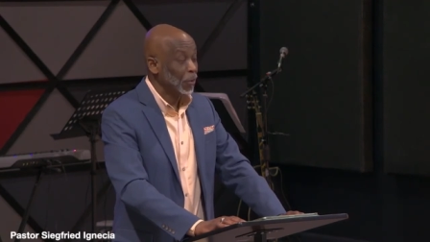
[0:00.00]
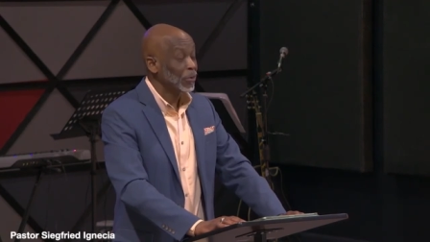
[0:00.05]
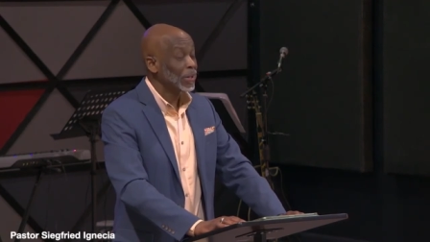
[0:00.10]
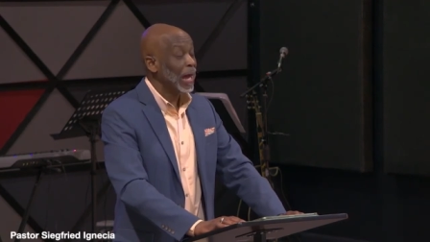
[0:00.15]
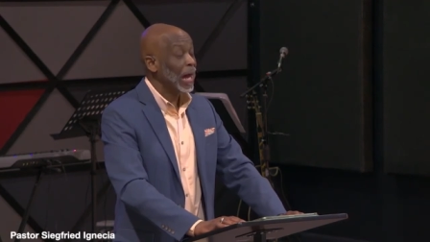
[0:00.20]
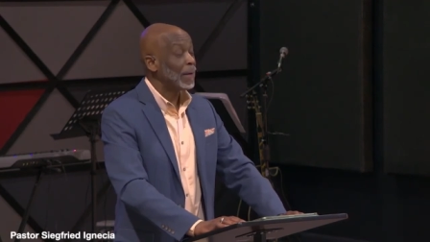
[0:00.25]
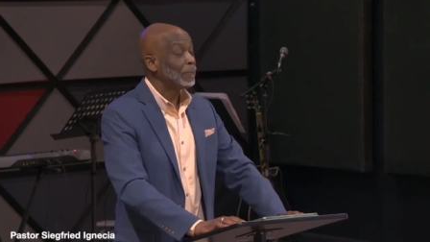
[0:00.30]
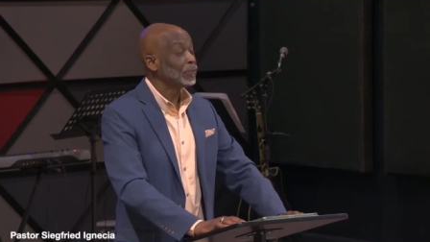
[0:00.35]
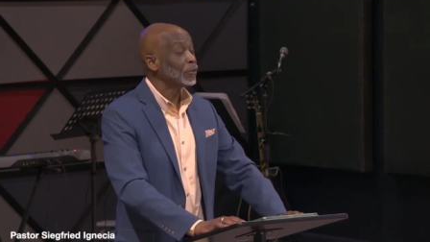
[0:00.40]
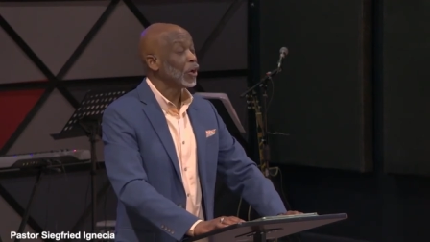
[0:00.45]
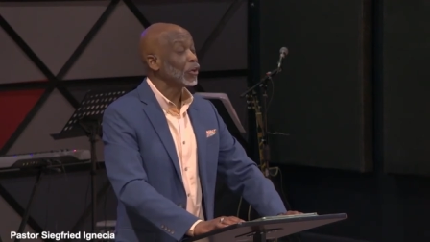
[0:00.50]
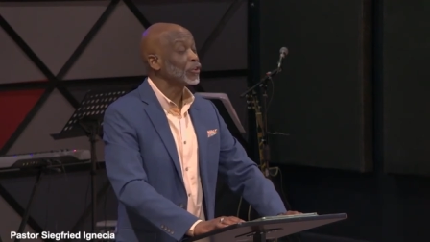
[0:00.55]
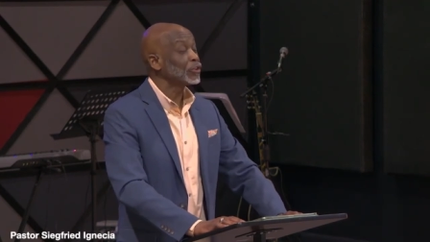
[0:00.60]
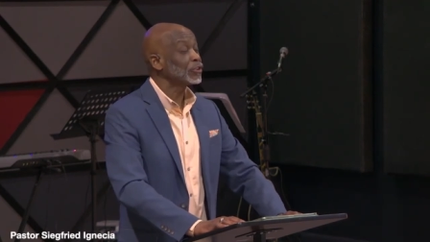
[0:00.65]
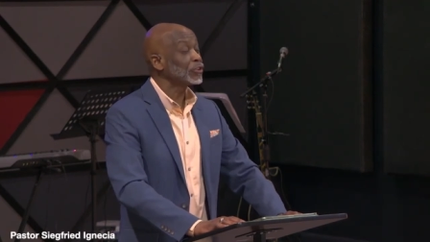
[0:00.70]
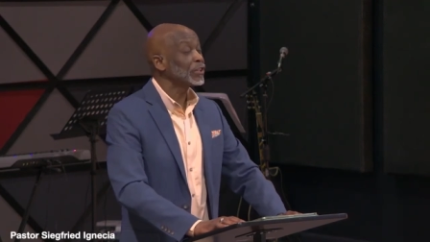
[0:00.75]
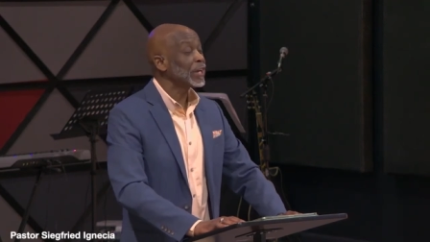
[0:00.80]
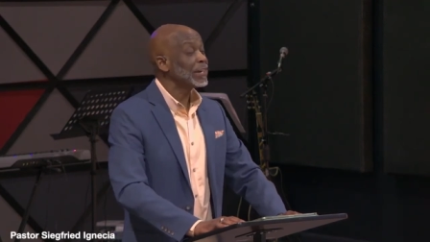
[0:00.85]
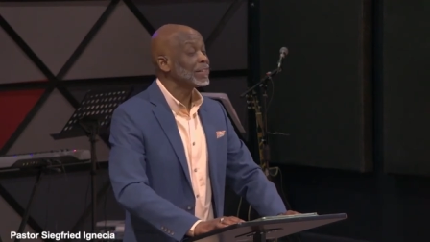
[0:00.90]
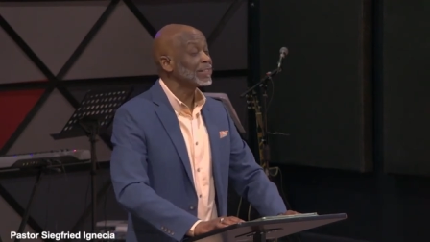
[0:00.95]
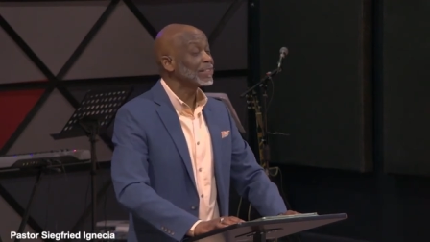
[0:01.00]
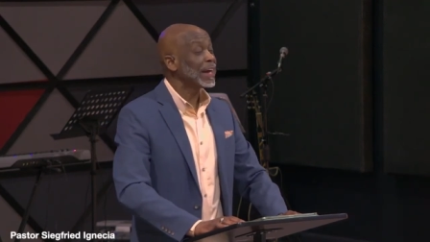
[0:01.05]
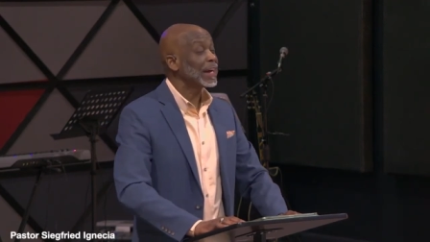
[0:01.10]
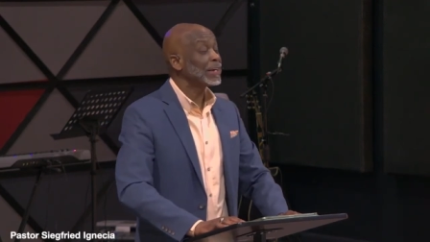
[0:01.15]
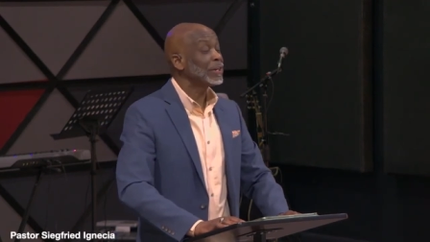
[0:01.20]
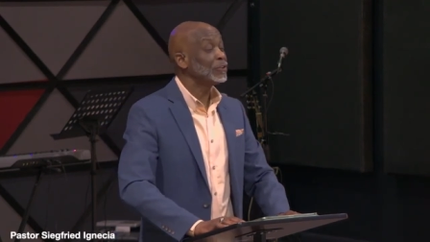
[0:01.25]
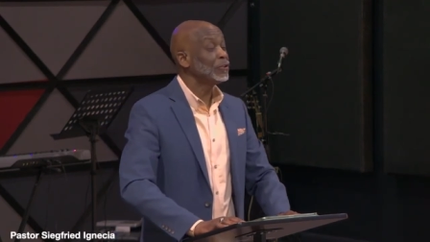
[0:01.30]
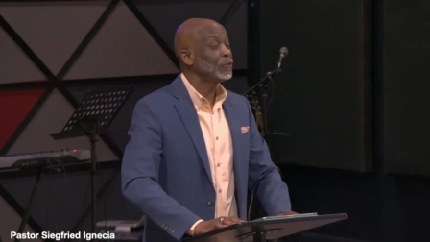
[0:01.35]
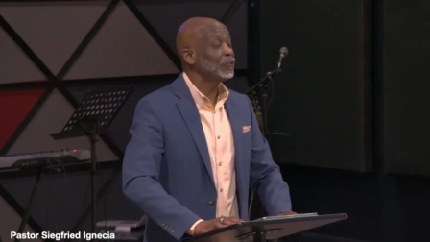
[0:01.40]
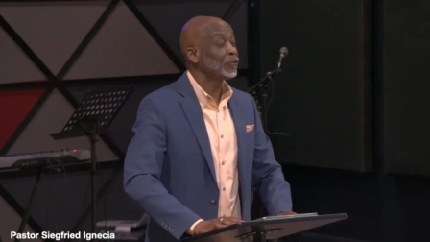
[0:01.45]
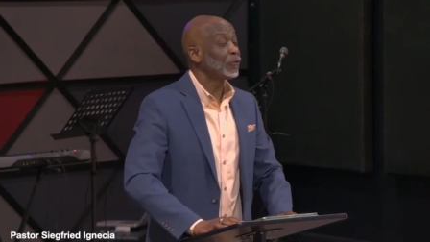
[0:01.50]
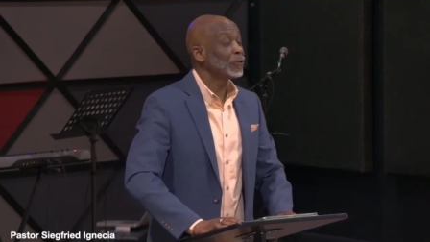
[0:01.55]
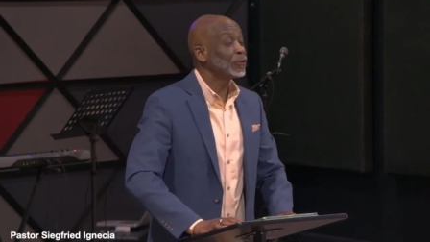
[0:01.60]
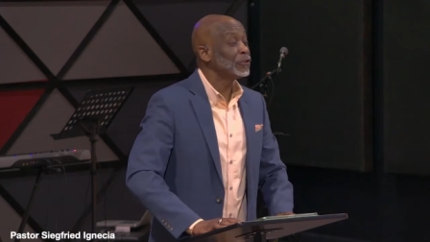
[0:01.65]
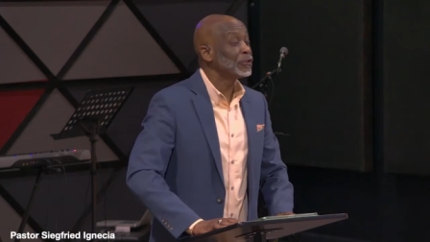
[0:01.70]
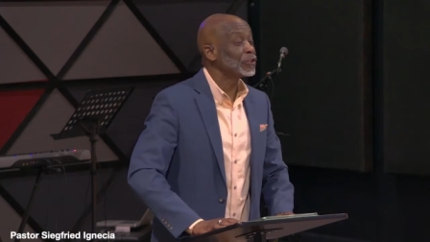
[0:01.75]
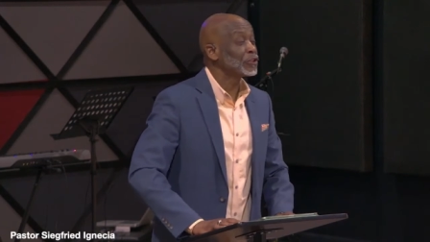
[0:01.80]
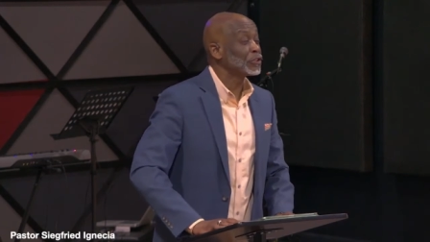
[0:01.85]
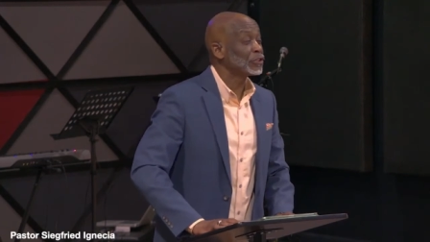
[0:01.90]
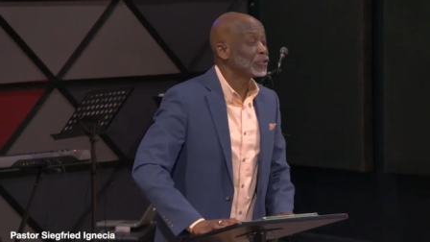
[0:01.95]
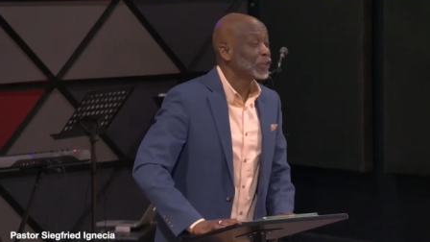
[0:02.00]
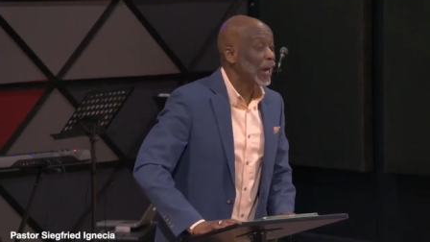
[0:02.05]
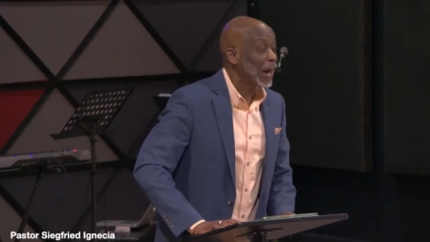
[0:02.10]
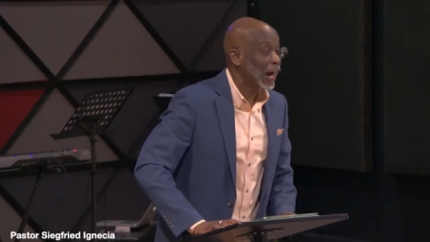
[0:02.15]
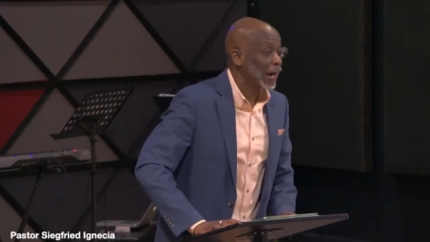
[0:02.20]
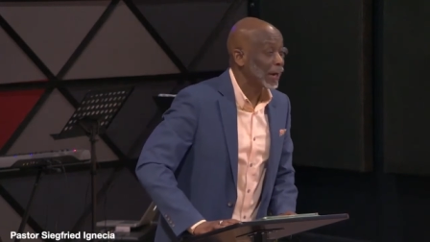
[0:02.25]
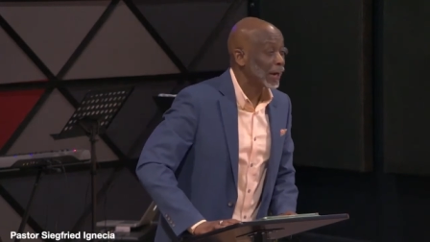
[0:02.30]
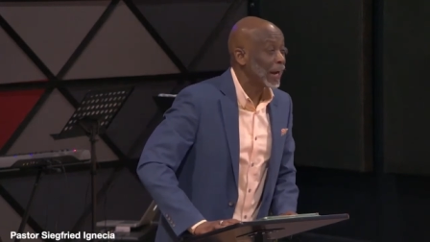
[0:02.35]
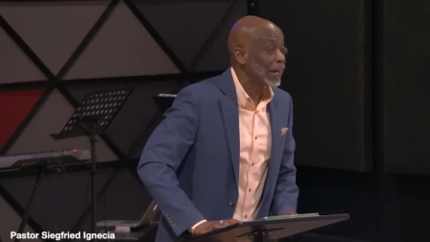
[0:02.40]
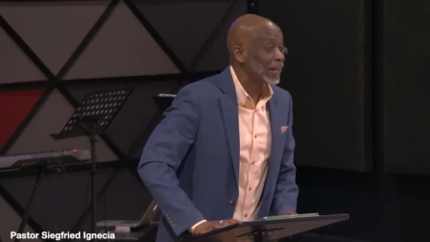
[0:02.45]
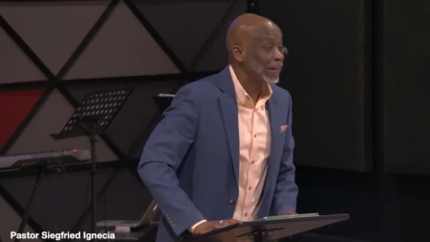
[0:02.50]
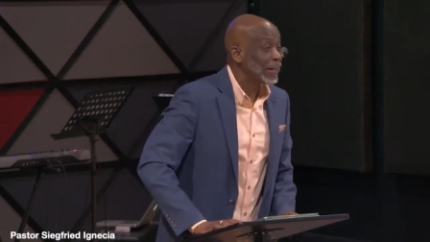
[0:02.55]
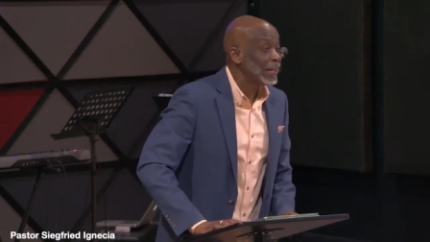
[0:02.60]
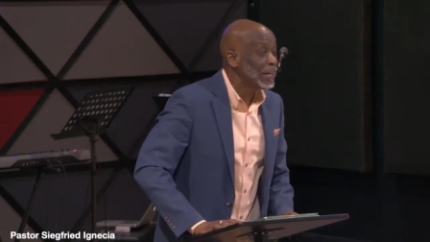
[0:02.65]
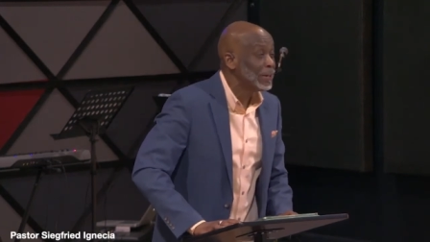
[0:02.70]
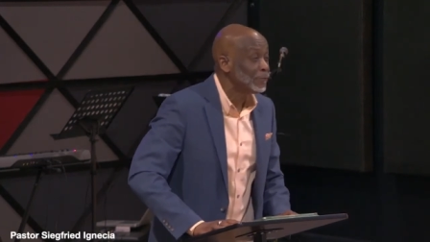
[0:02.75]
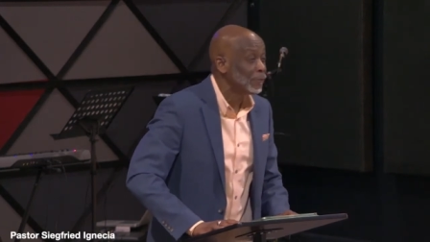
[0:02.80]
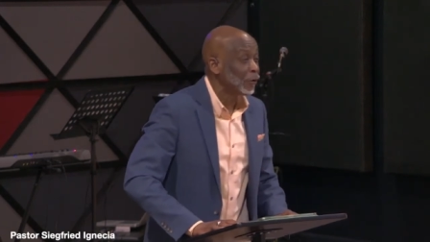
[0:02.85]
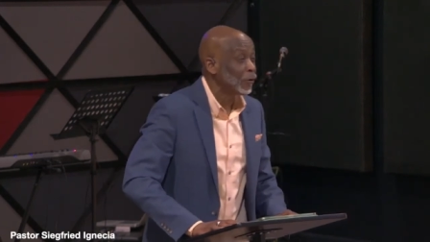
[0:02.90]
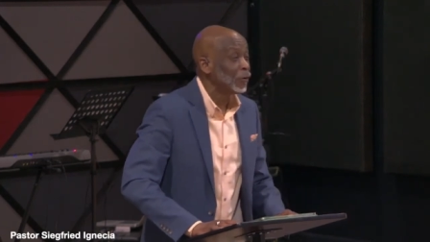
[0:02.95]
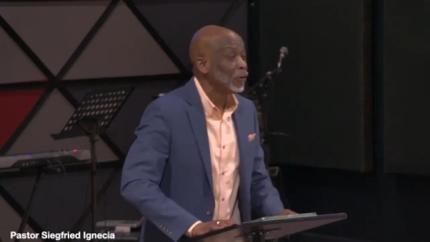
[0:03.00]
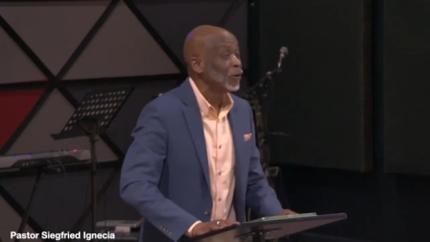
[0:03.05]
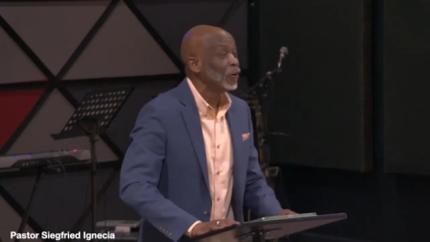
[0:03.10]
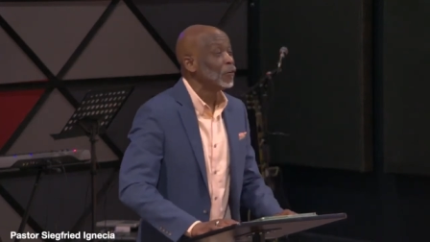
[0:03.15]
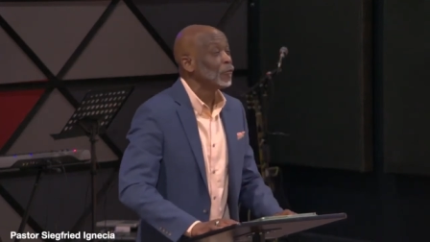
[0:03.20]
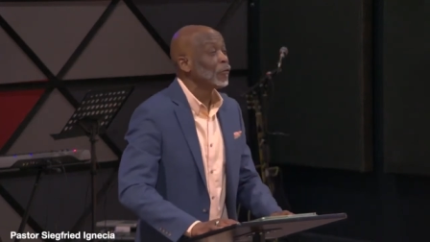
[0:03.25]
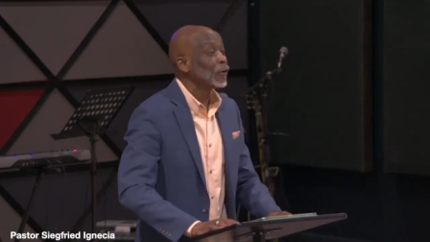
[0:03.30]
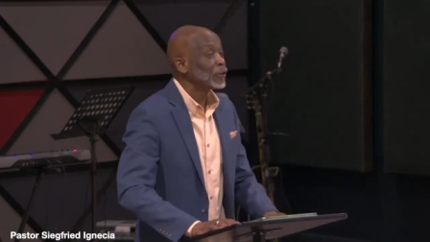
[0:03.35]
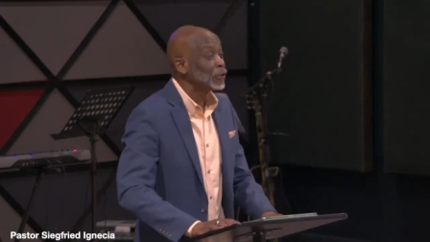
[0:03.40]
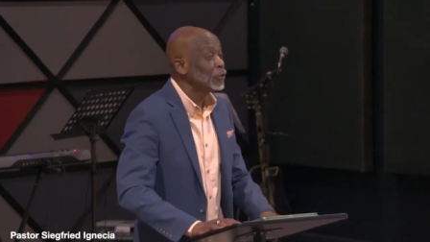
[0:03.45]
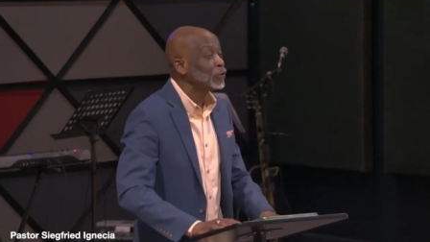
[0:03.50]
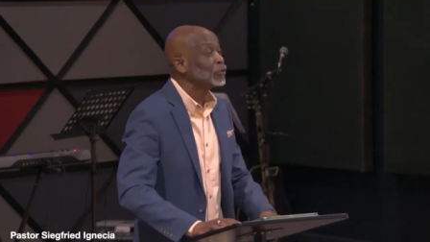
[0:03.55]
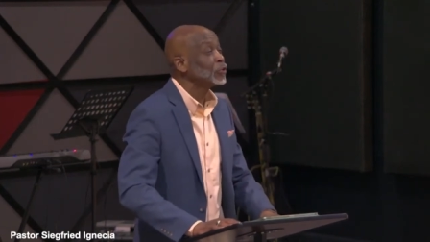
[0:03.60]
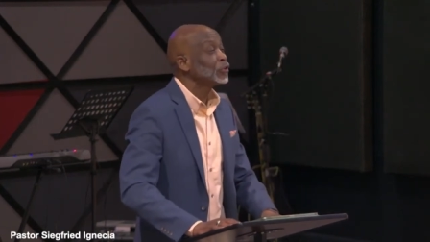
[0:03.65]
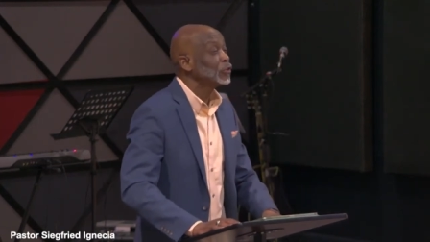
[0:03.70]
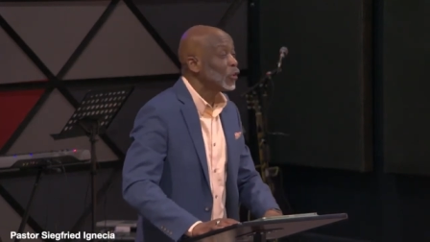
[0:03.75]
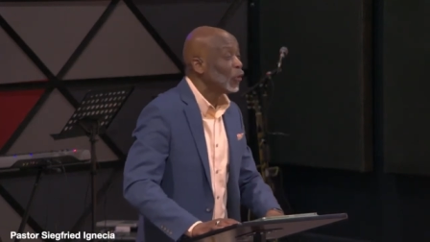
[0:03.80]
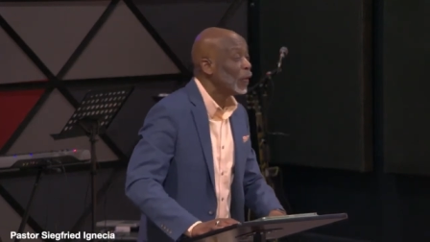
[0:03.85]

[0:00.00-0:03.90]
But I'm not telling you for you it's dark and evil for you to